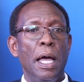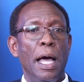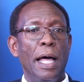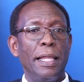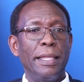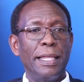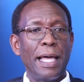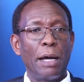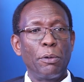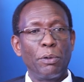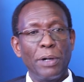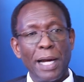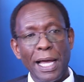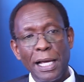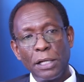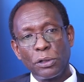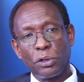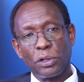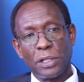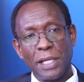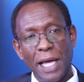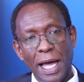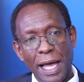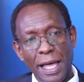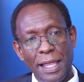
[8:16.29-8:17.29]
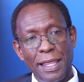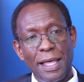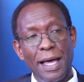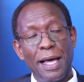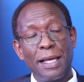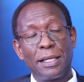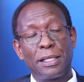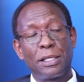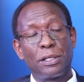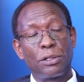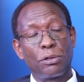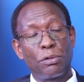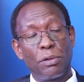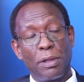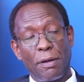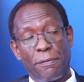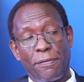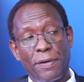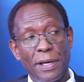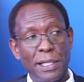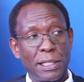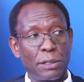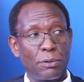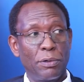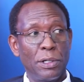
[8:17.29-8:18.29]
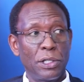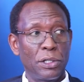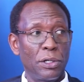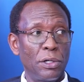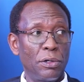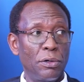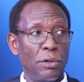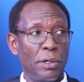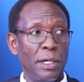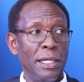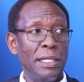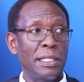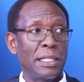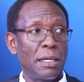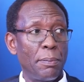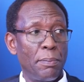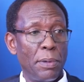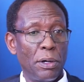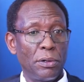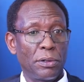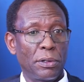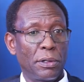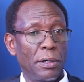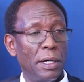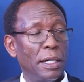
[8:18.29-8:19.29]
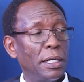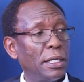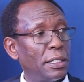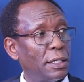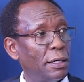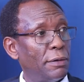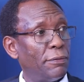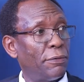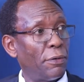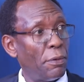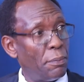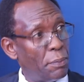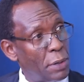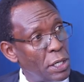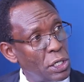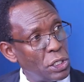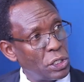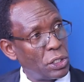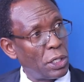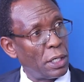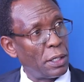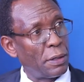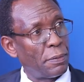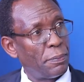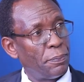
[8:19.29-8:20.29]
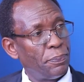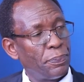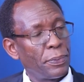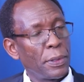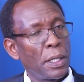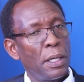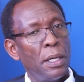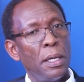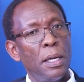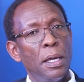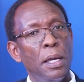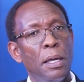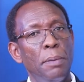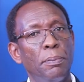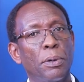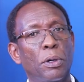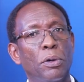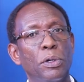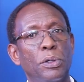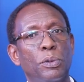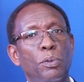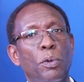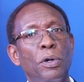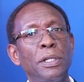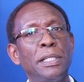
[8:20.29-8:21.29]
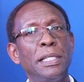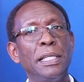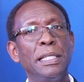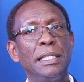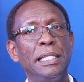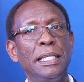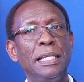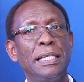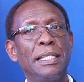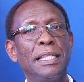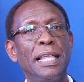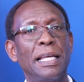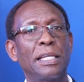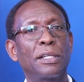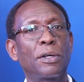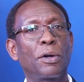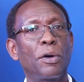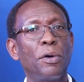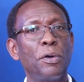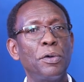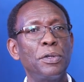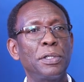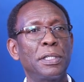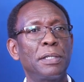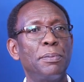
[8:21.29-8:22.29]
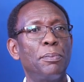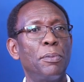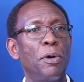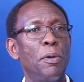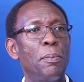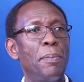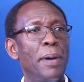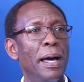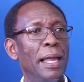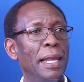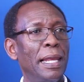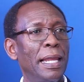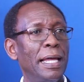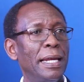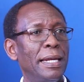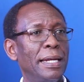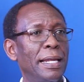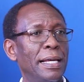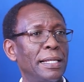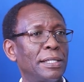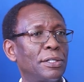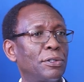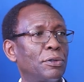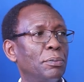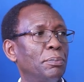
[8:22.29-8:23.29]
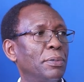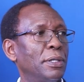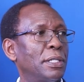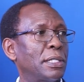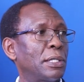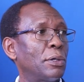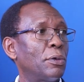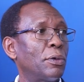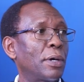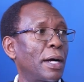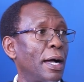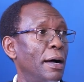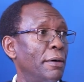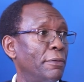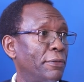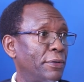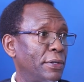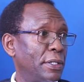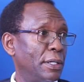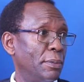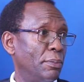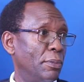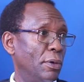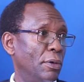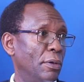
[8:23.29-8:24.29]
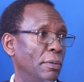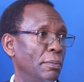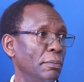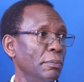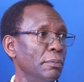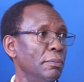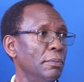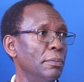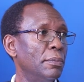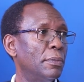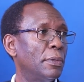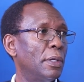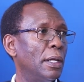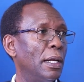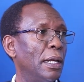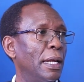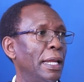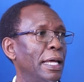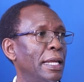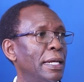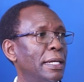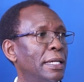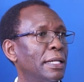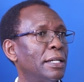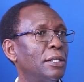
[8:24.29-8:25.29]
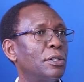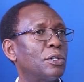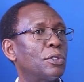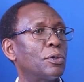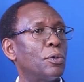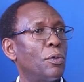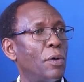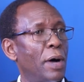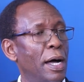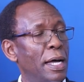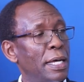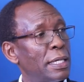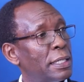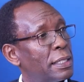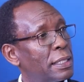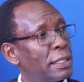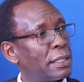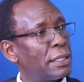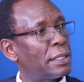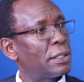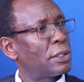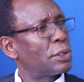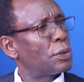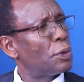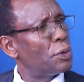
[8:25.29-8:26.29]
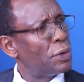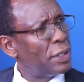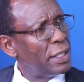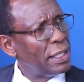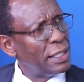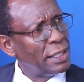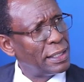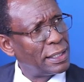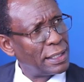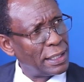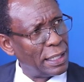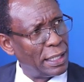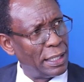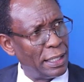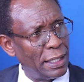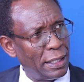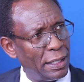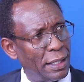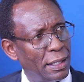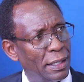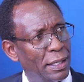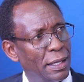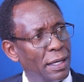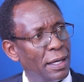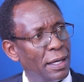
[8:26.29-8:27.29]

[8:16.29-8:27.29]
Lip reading: And I would like to tie that to the first question you raised about credit information. Okay. Because what is it that caused mobile lenders to be so comfortable lending to us so easily?